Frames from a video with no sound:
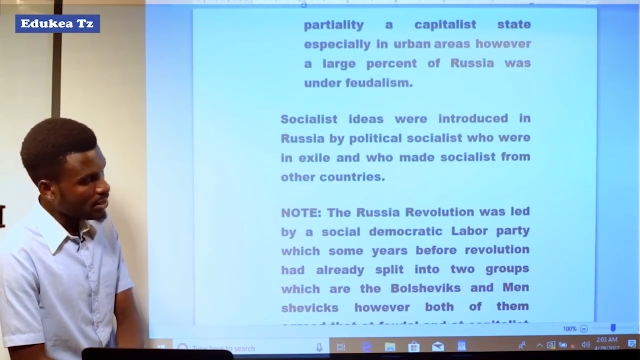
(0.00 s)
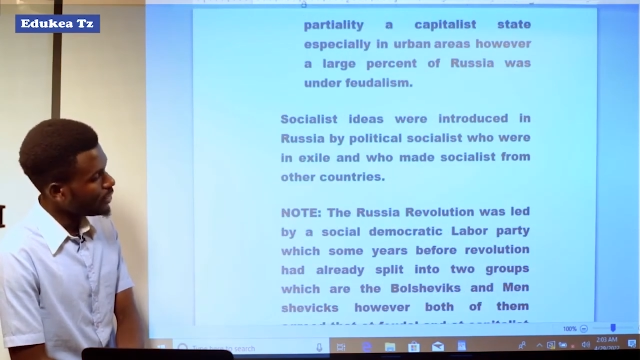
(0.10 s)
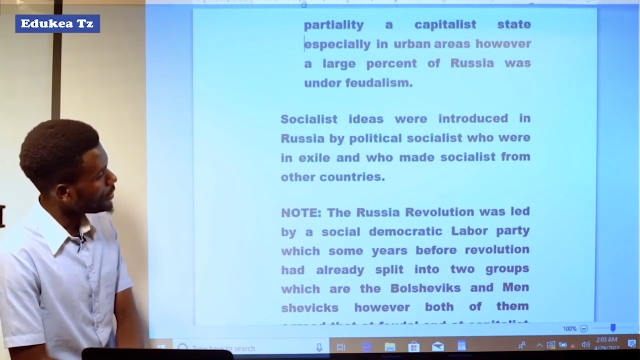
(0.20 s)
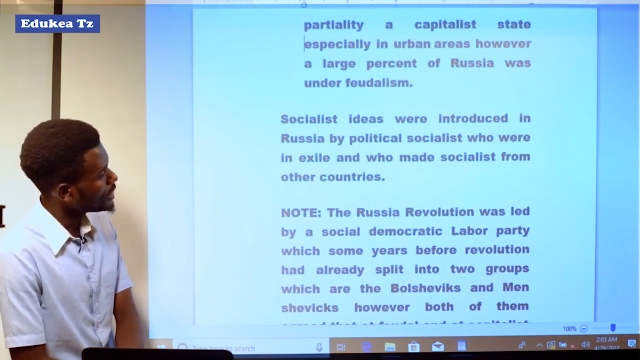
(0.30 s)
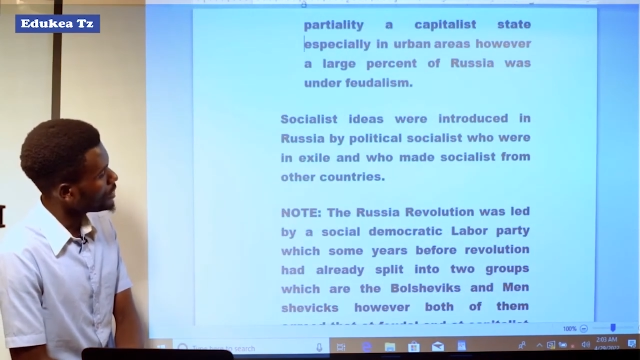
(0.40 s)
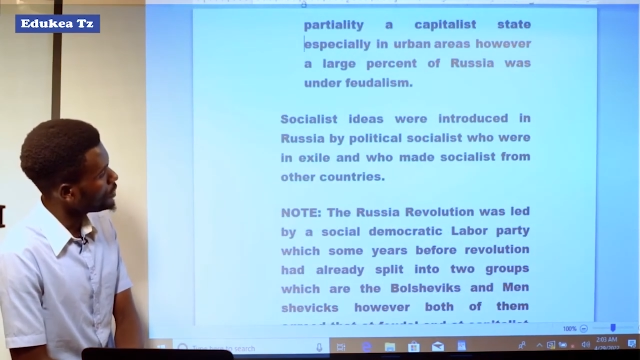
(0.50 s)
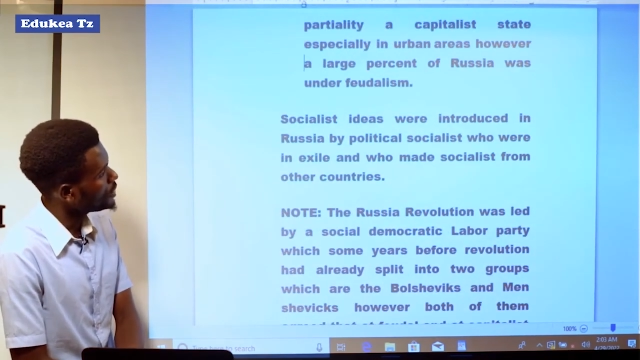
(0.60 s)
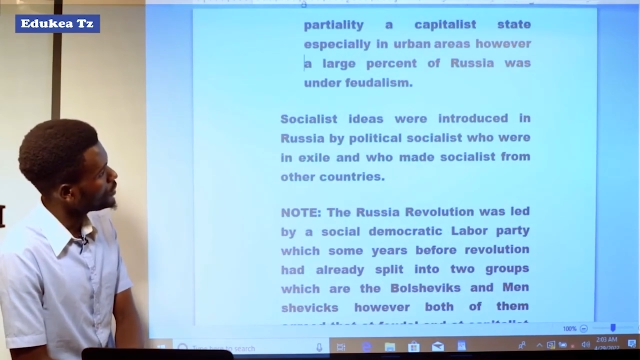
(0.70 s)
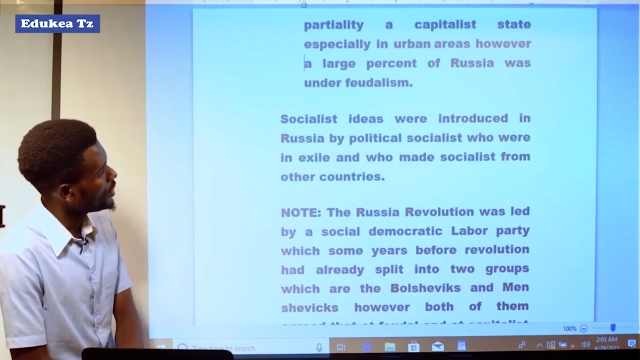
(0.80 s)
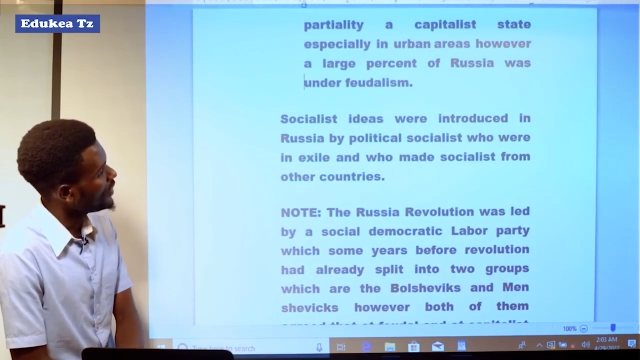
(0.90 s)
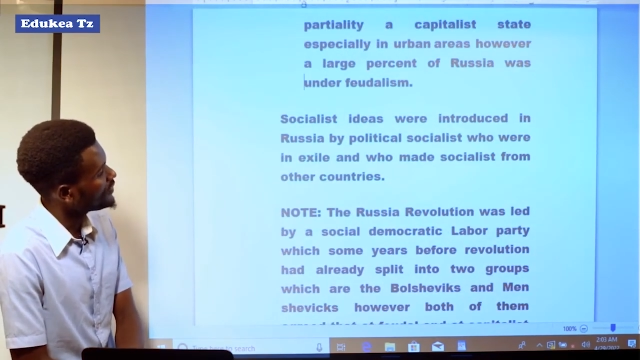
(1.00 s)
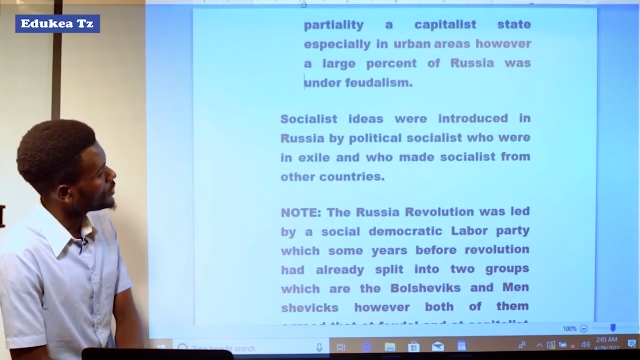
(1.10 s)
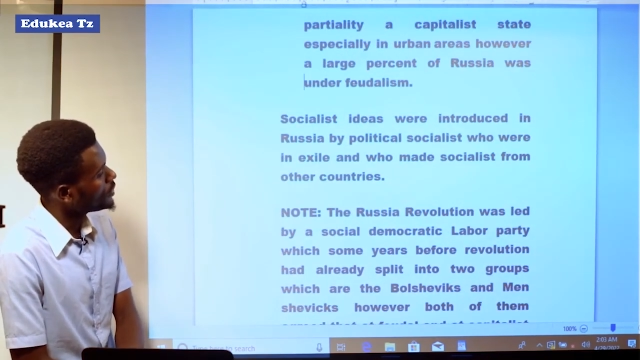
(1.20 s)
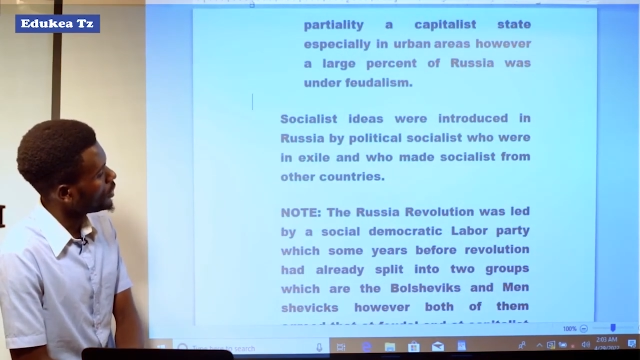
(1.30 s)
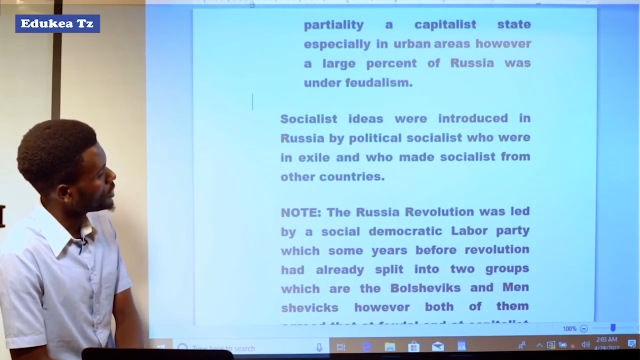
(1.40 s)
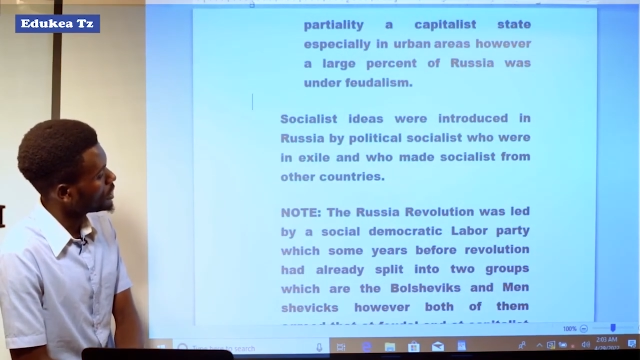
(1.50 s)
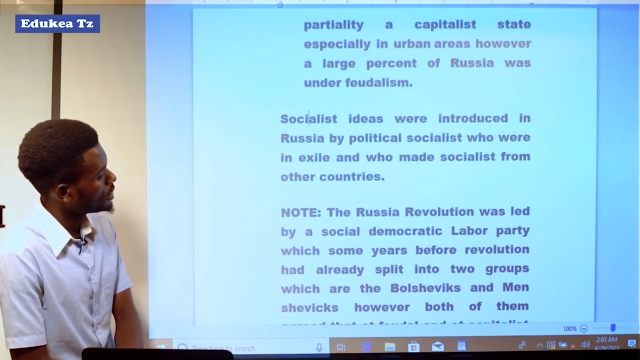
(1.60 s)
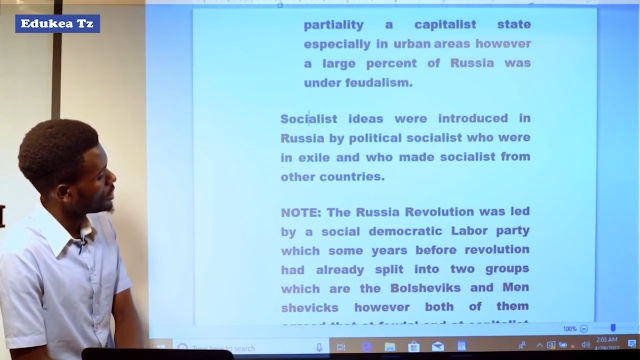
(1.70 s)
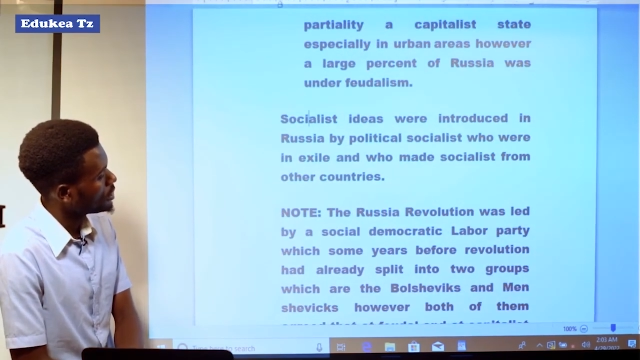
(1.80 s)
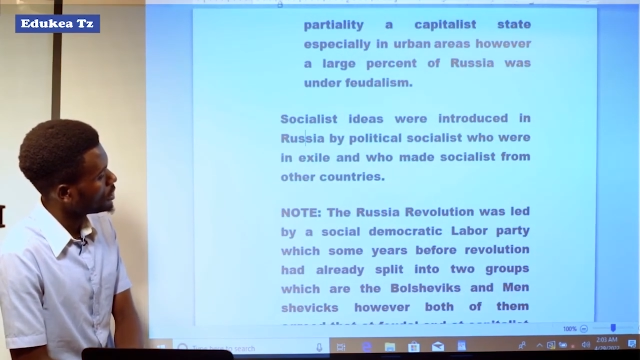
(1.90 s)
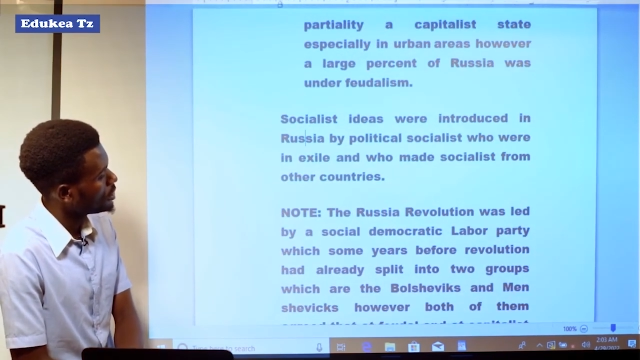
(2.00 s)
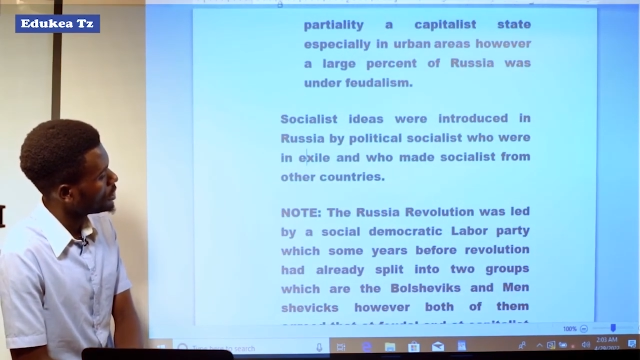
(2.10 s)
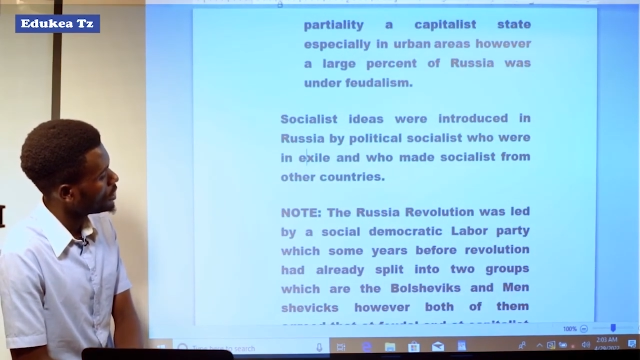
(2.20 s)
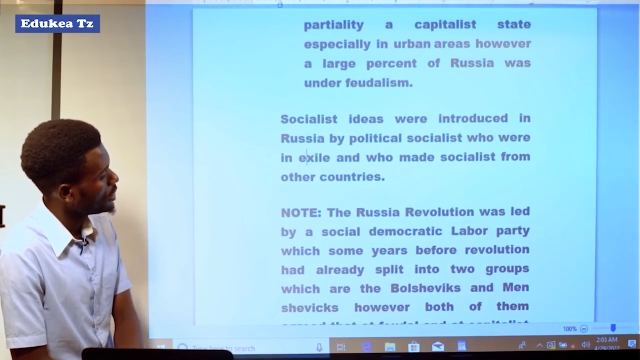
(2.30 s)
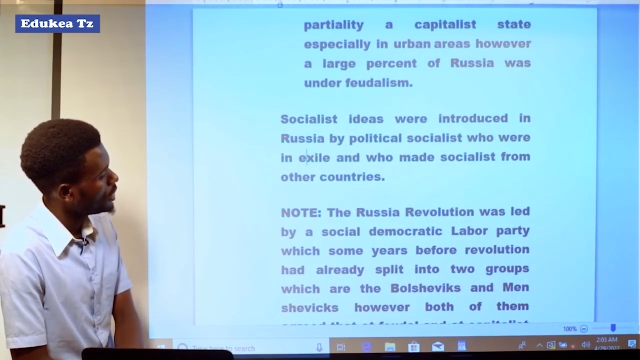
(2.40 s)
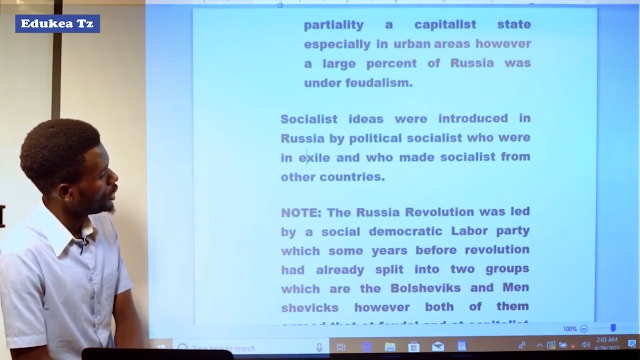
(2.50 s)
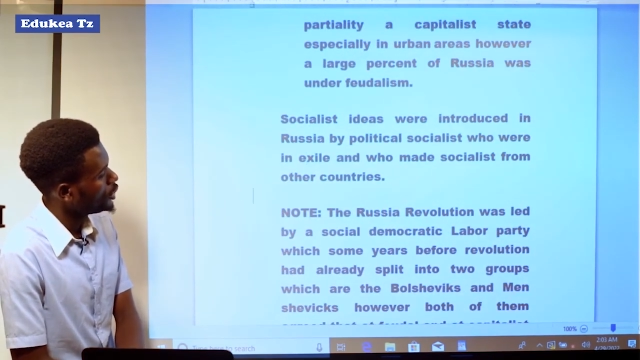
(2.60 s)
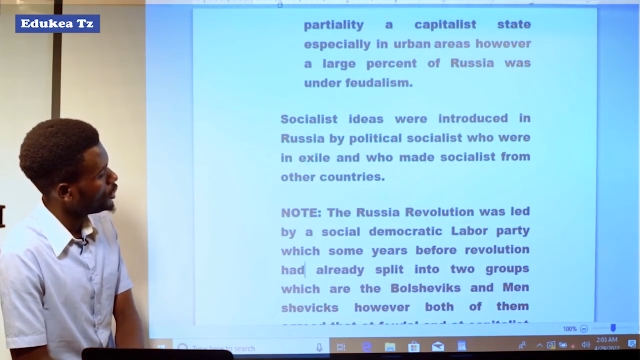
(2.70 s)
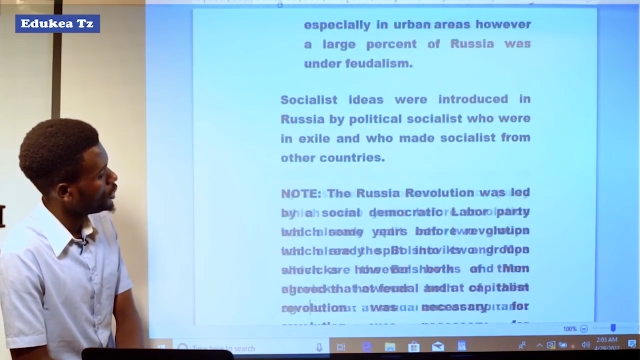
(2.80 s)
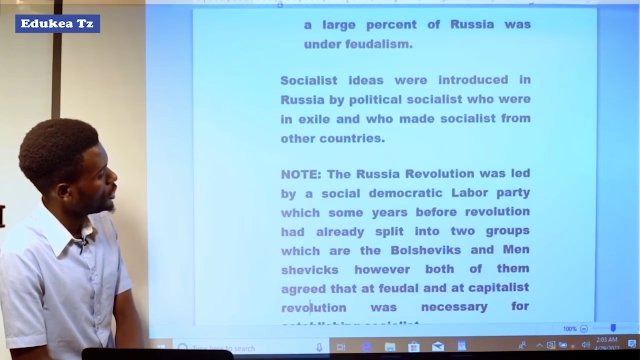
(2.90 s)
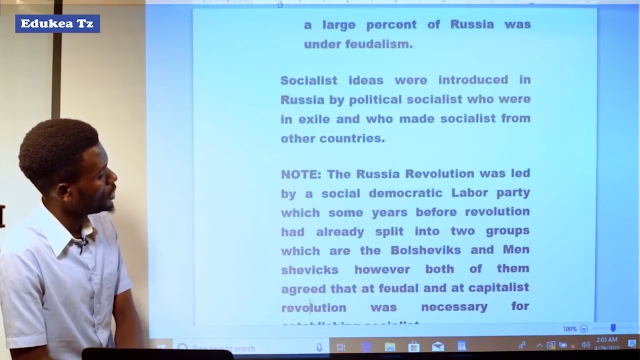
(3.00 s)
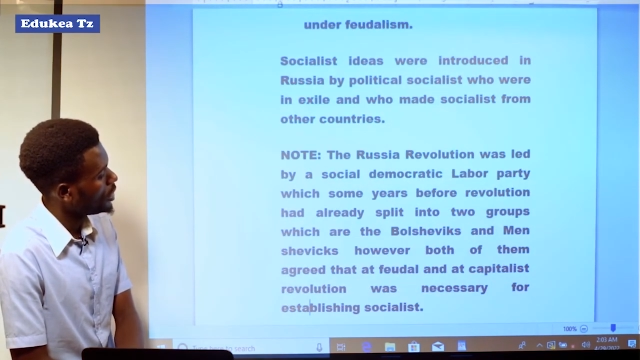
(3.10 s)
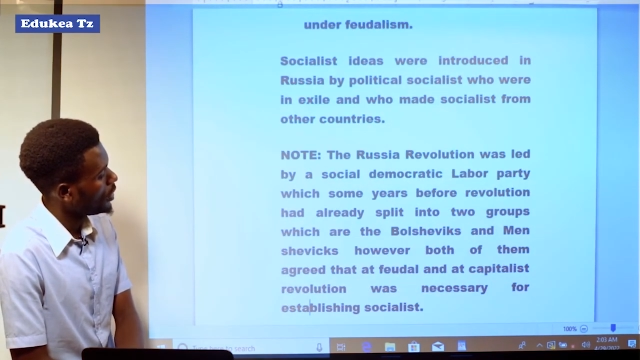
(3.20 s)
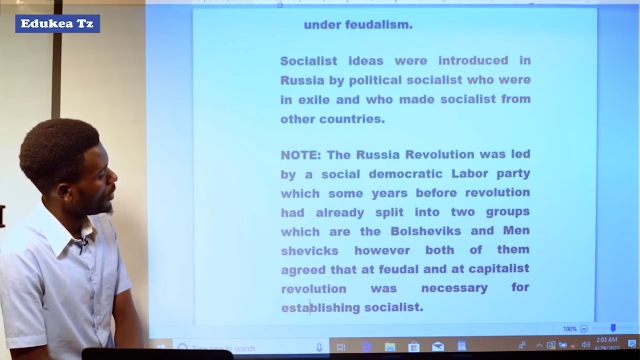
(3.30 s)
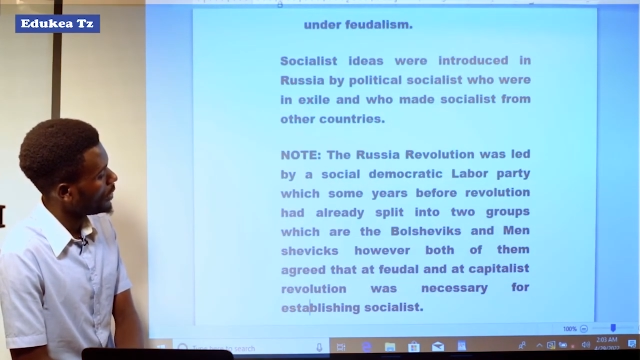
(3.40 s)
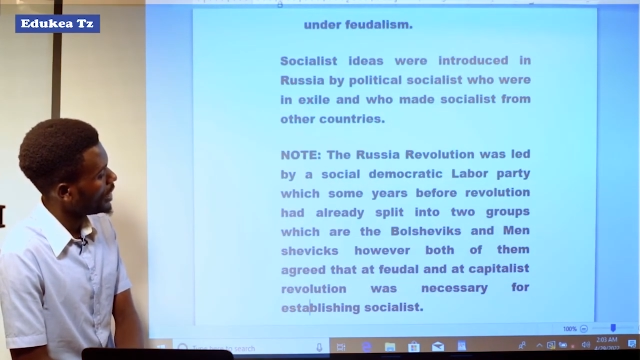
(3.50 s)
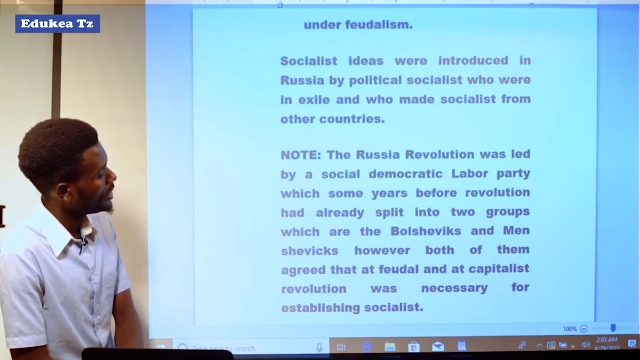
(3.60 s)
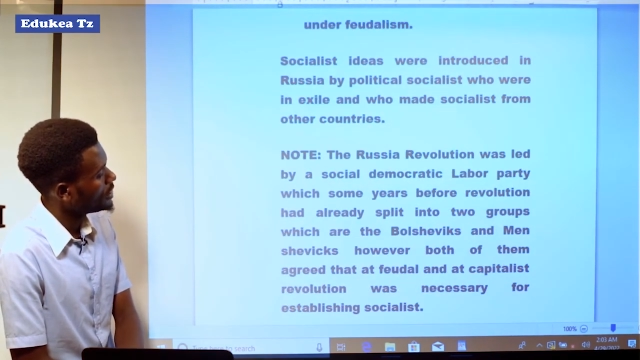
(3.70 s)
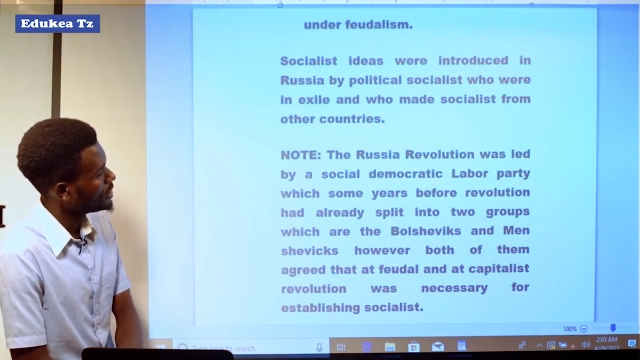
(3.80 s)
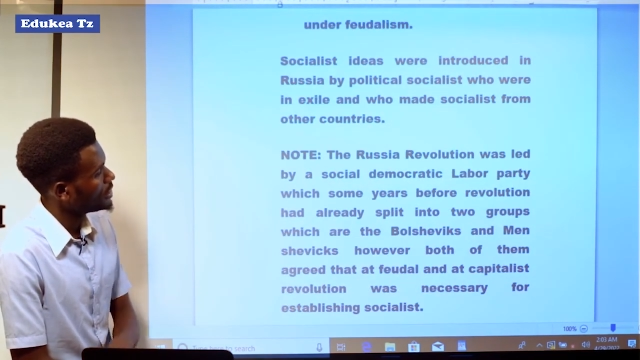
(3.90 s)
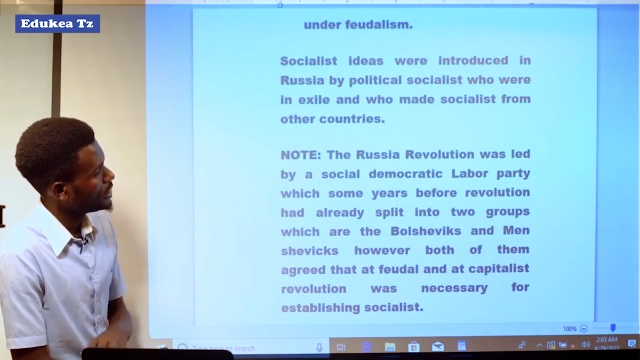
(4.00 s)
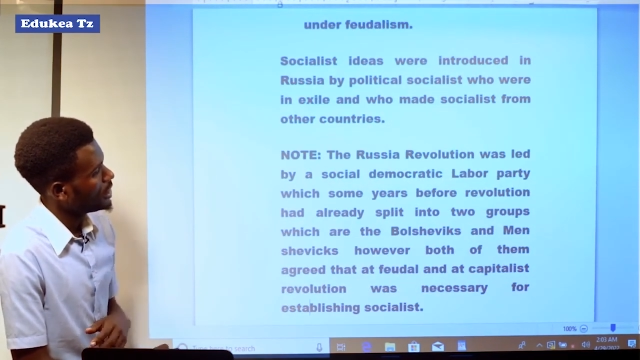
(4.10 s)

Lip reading: Something which we have to note in our mind,